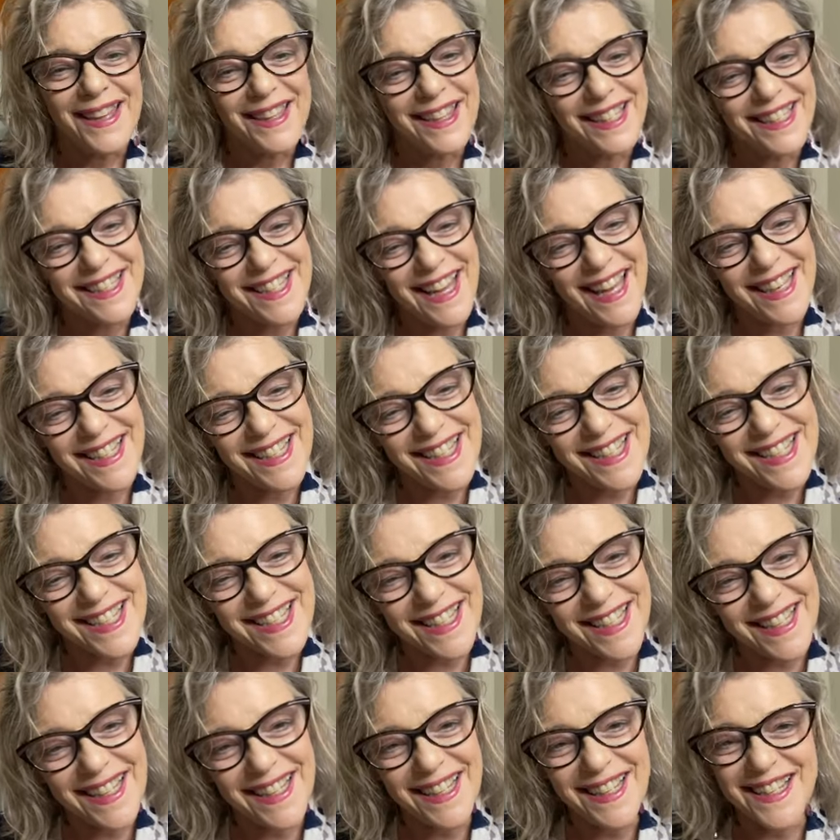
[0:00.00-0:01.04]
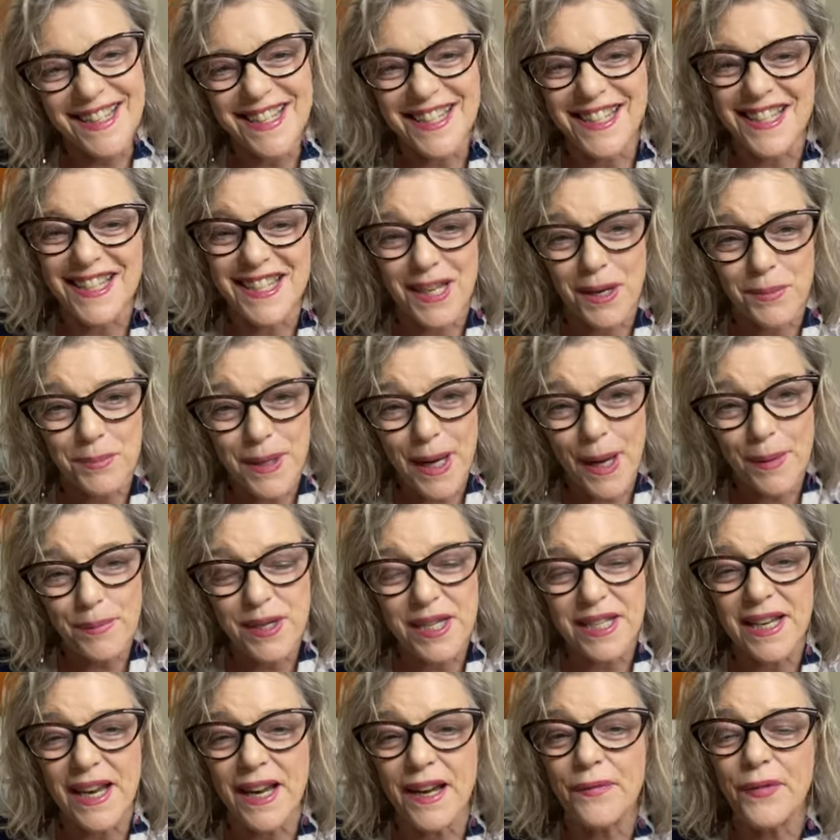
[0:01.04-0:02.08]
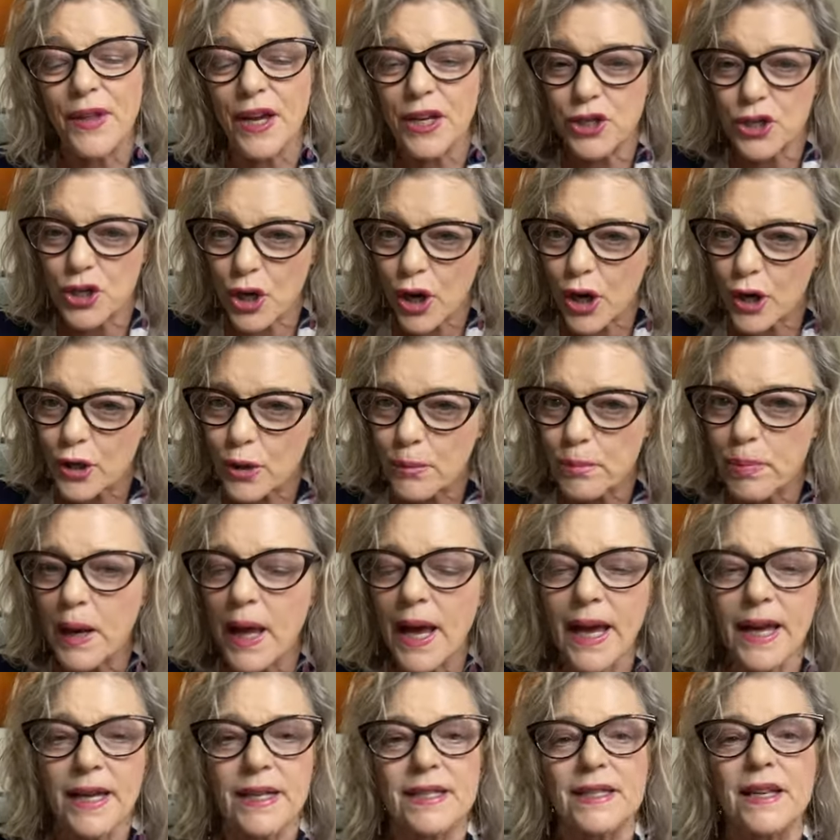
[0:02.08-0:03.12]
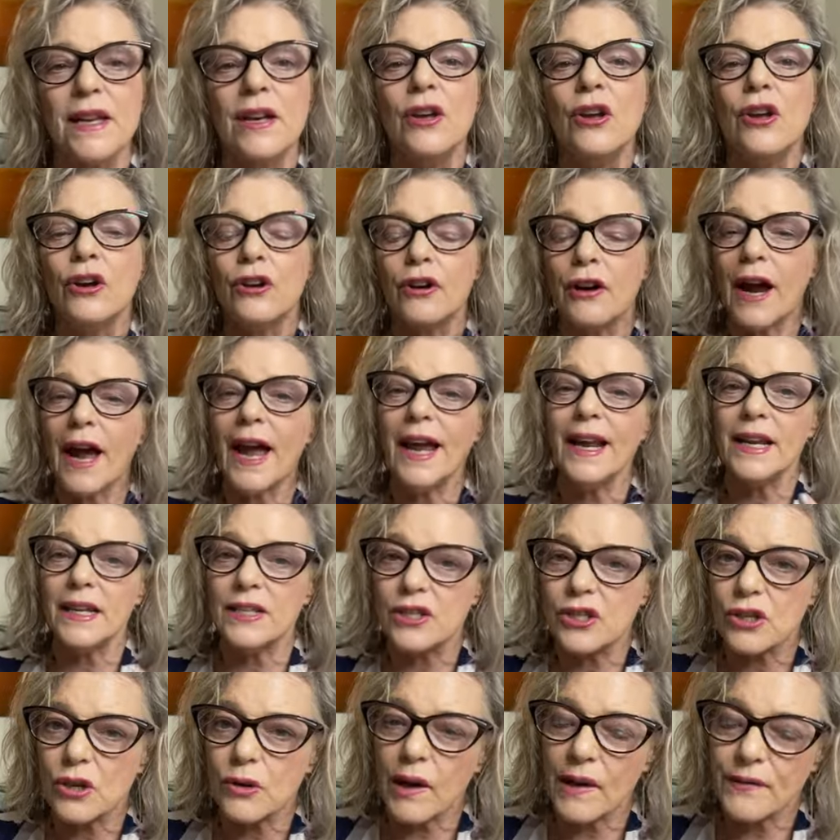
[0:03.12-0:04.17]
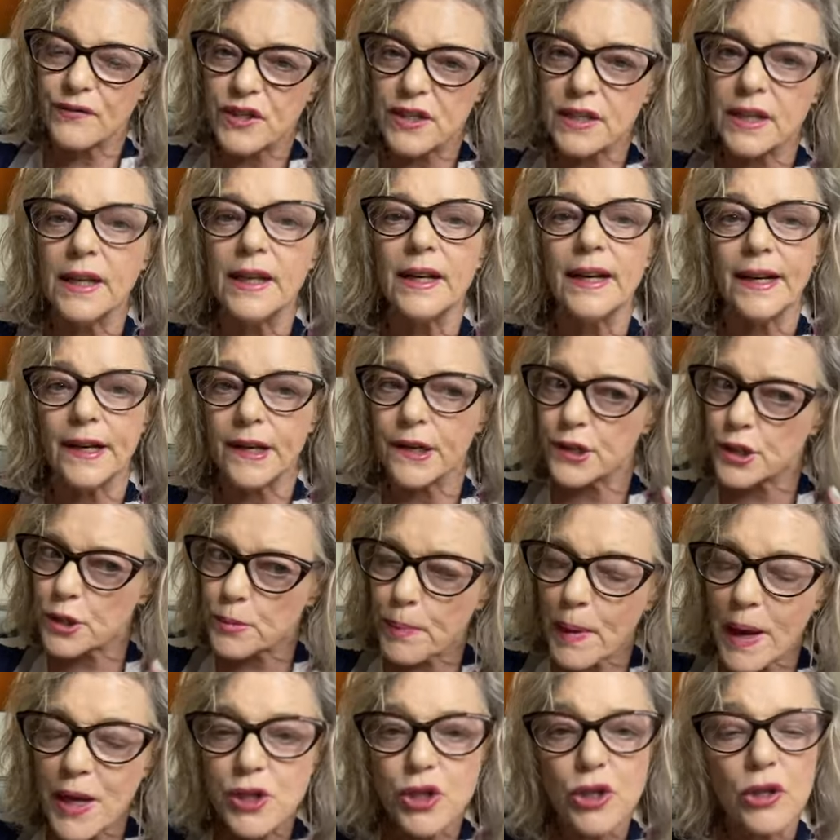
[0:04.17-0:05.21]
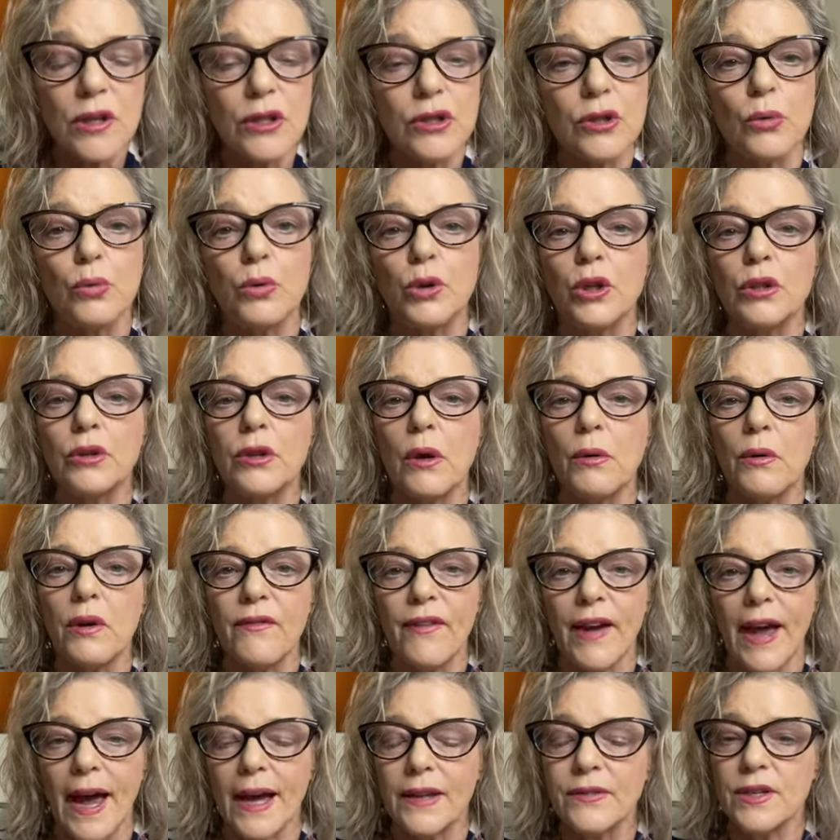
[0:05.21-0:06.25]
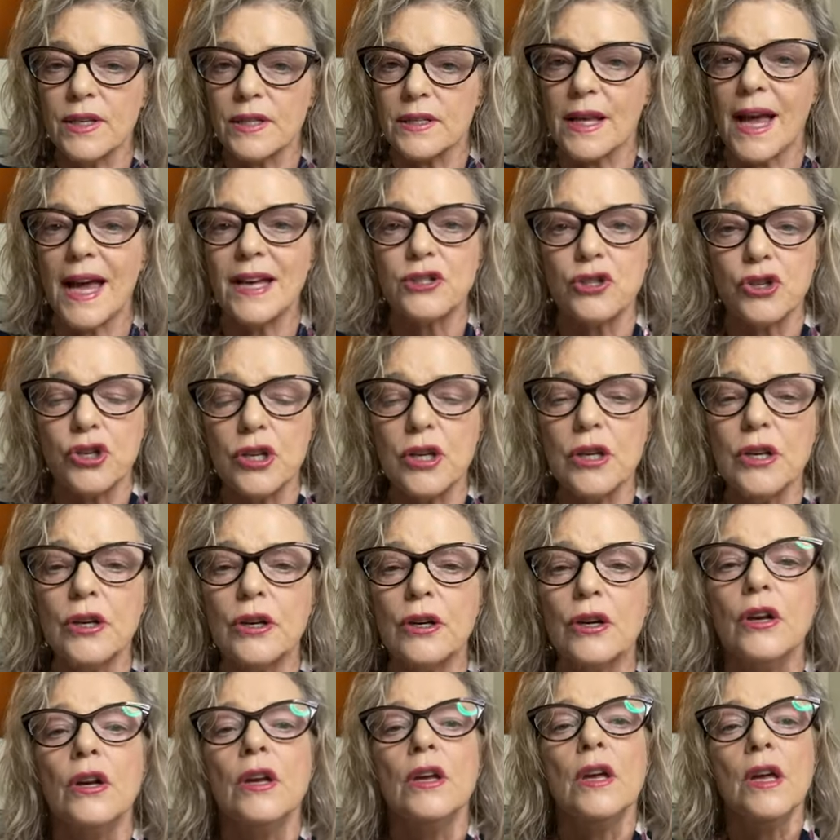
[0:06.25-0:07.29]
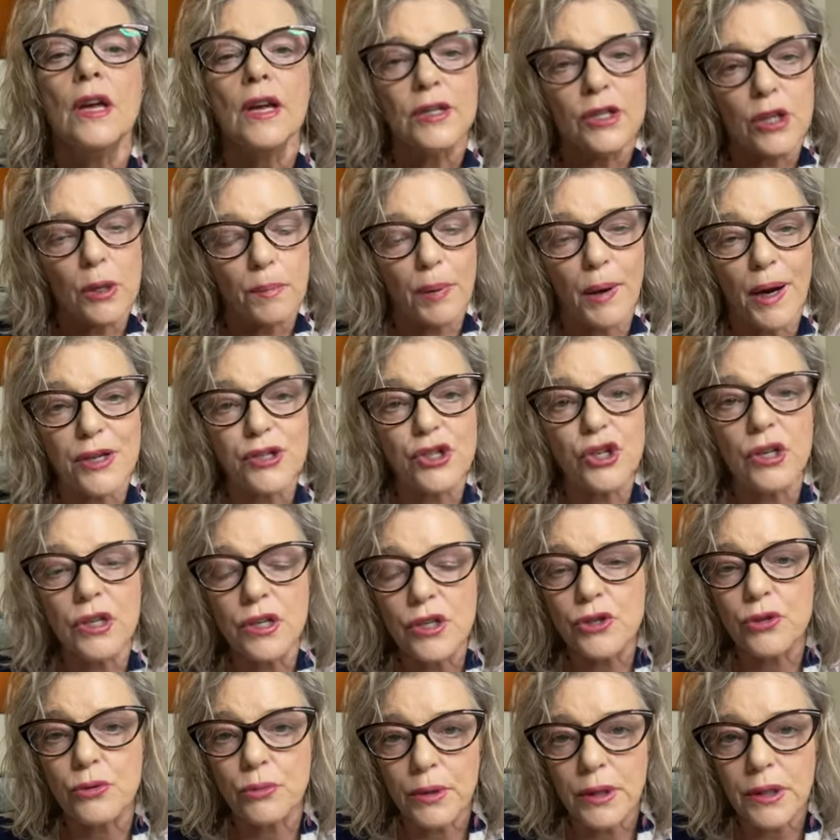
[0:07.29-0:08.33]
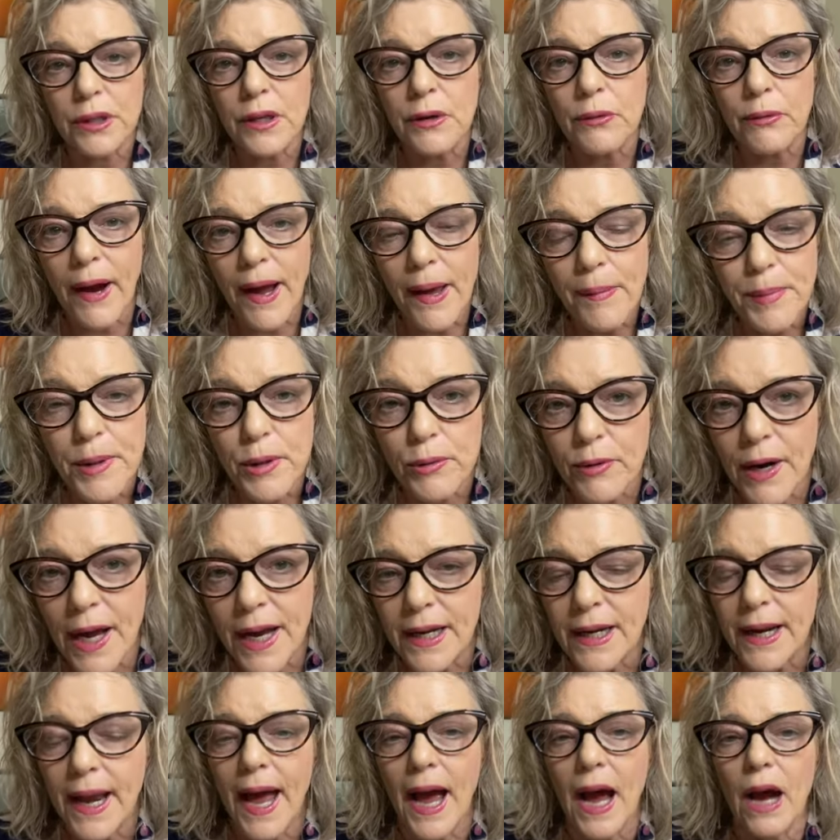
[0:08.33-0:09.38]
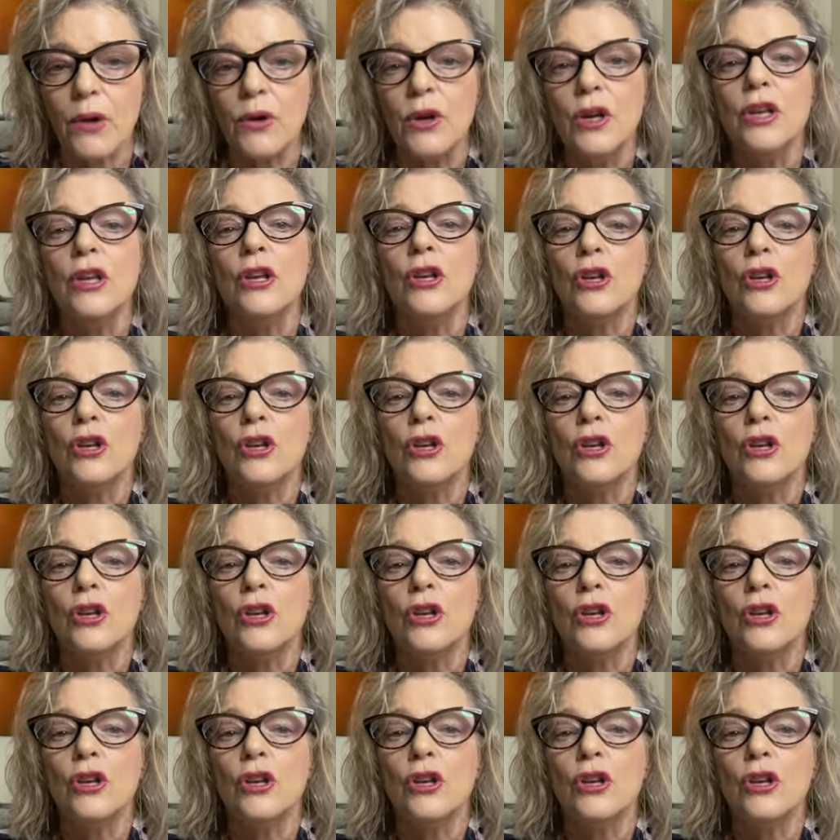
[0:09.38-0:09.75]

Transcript: The tendency is to sometimes stay in that darker place, right? And so I've seen it, and especially the world that we've had these last year, depression is really rampant right now.